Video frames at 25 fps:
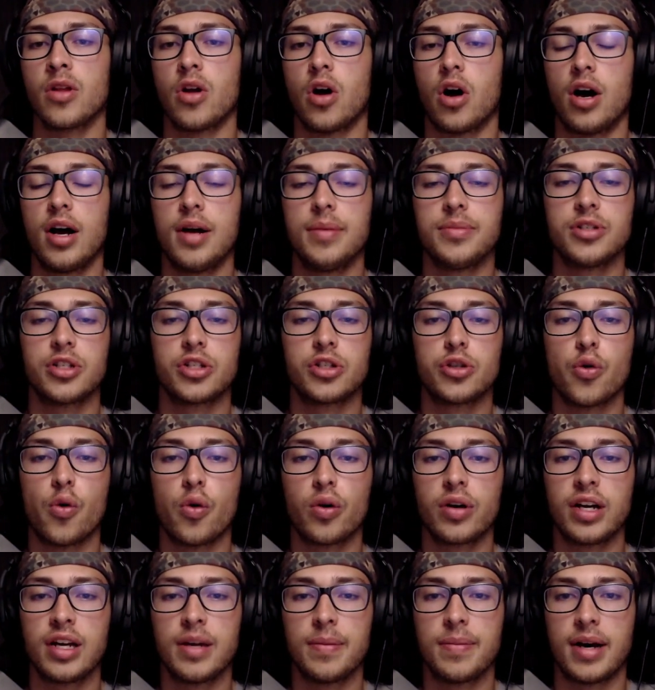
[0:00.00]
I'm just
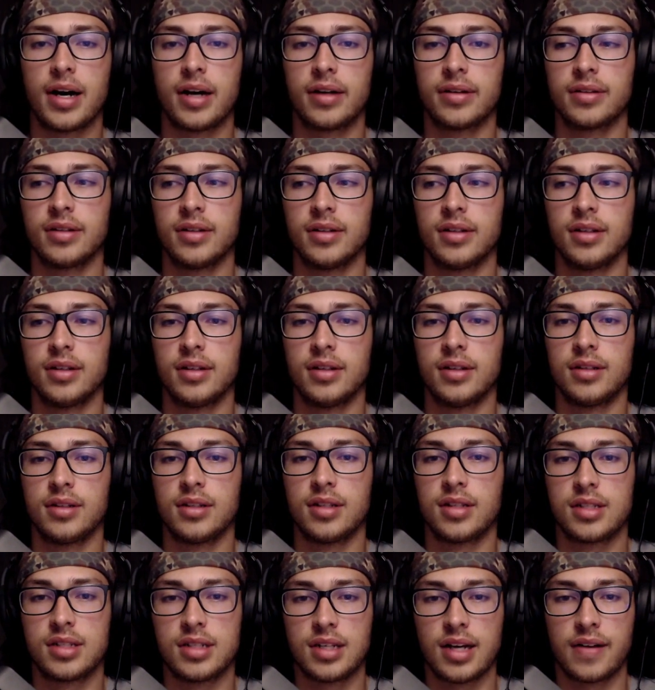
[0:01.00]
talking about the
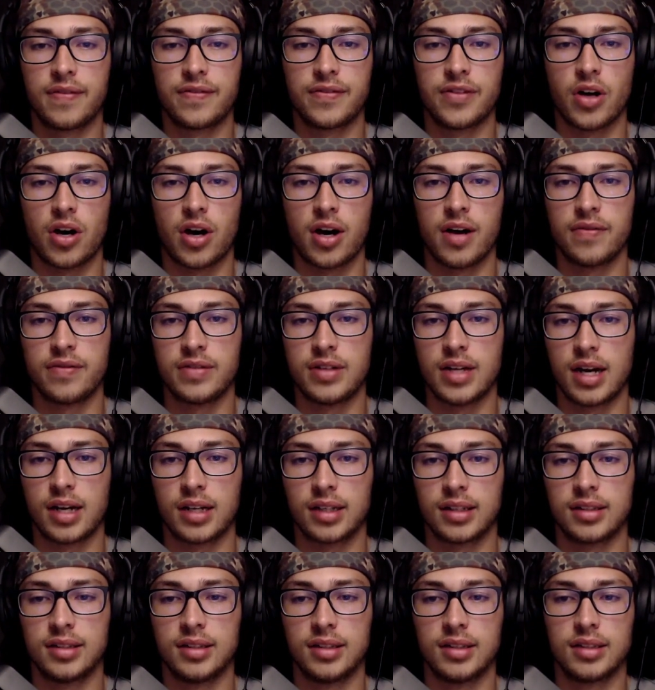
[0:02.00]
stuff that I've
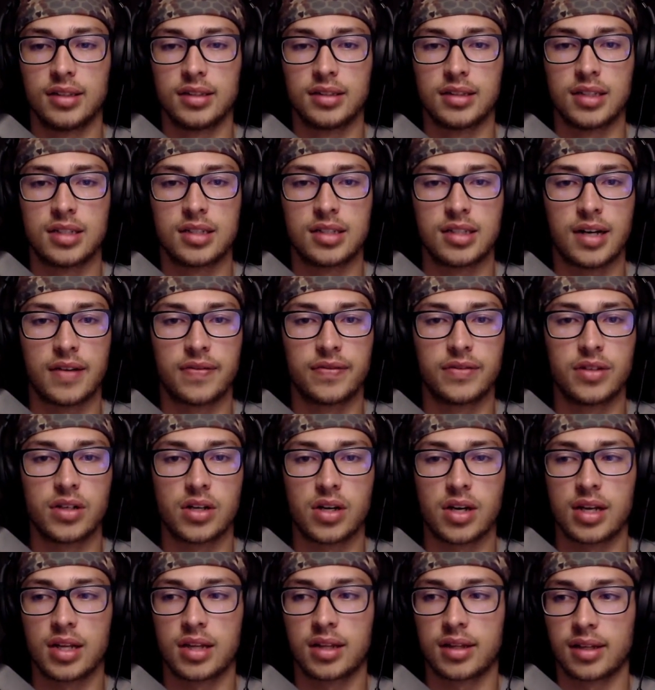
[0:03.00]
done, the stuff that
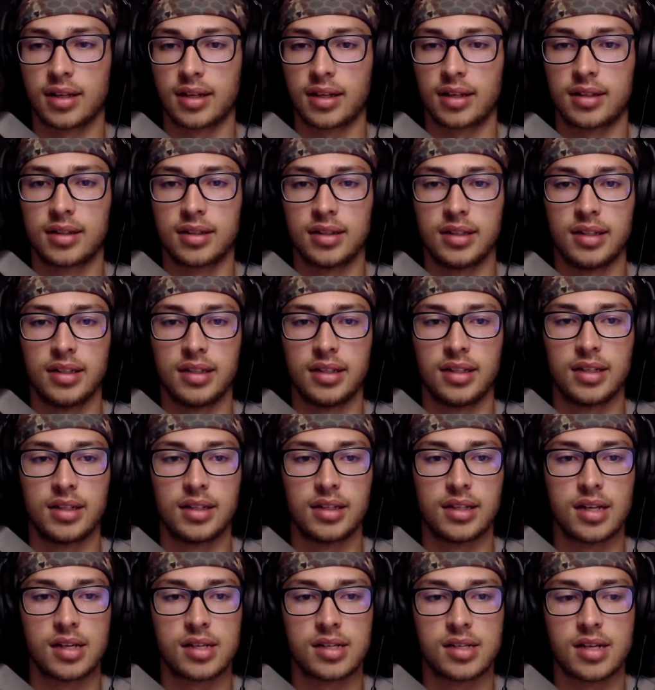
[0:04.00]
I think,
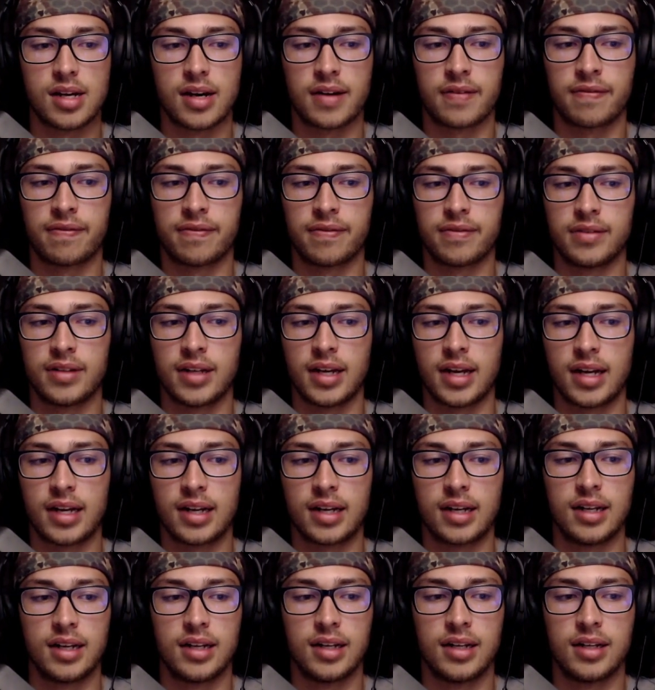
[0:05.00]
the stuff that
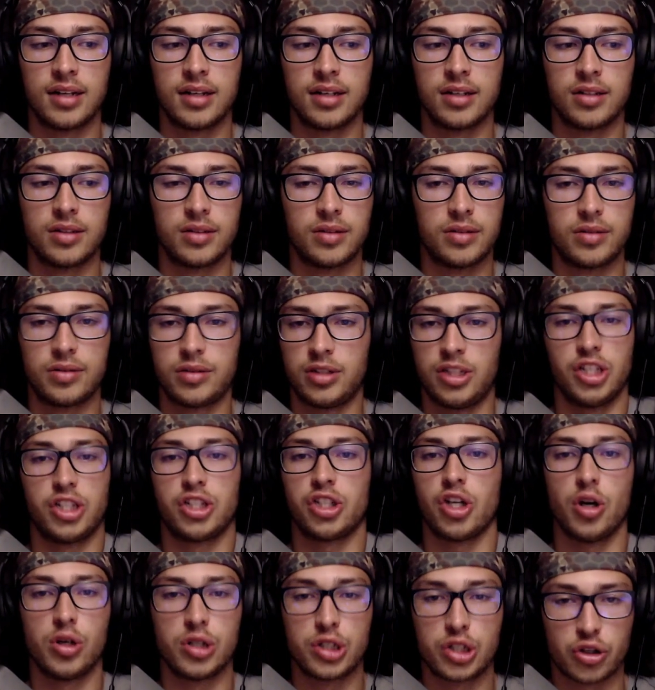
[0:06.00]
just
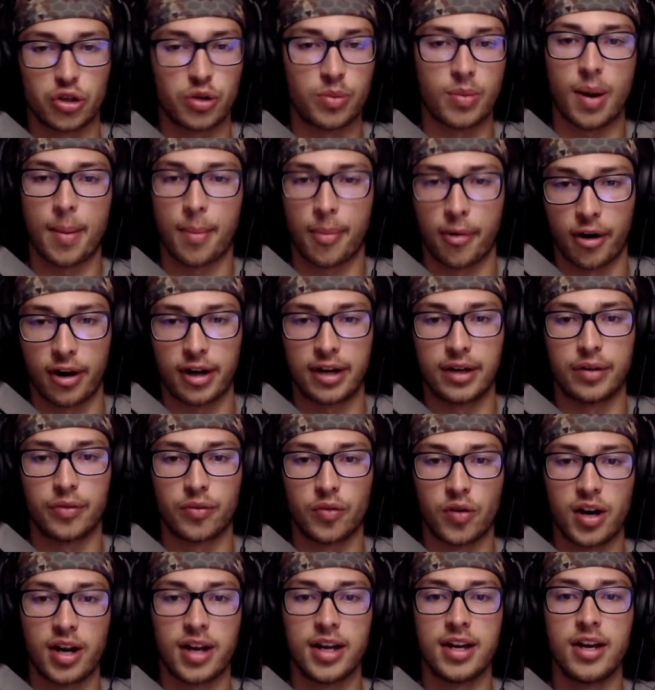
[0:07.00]
goes through my brain,
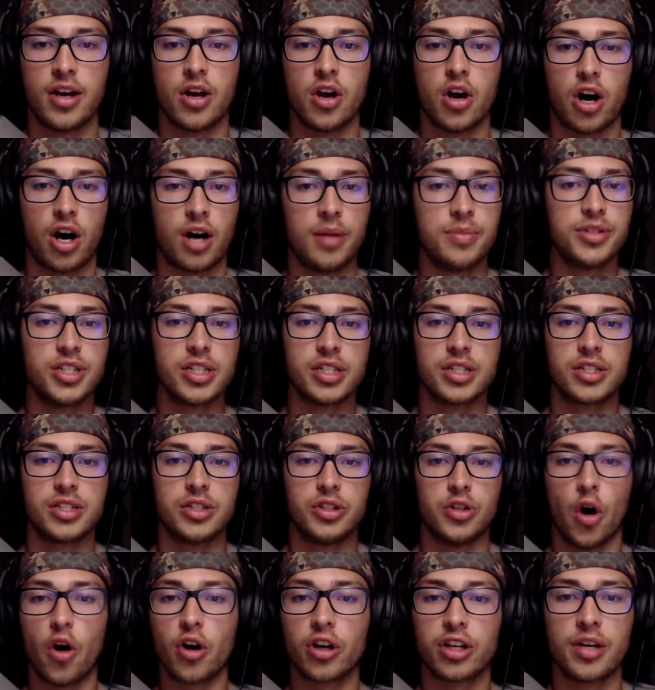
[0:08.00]
right? I'm just
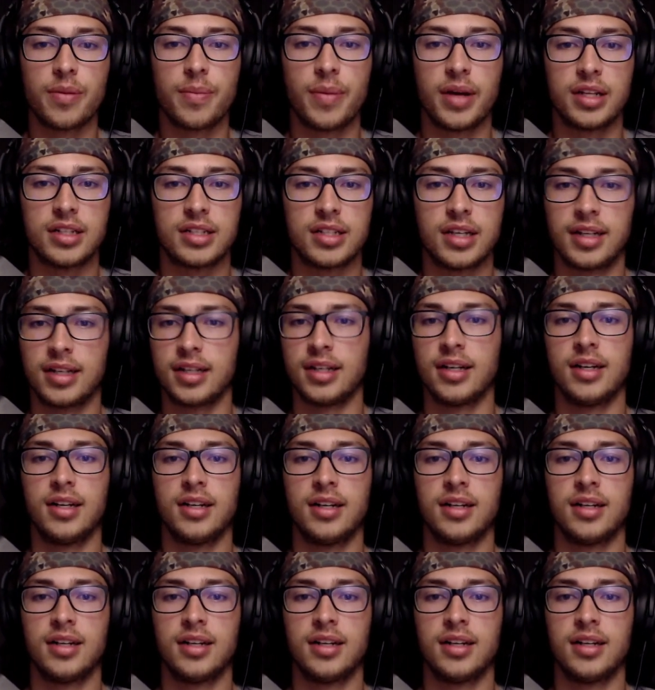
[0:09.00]
documenting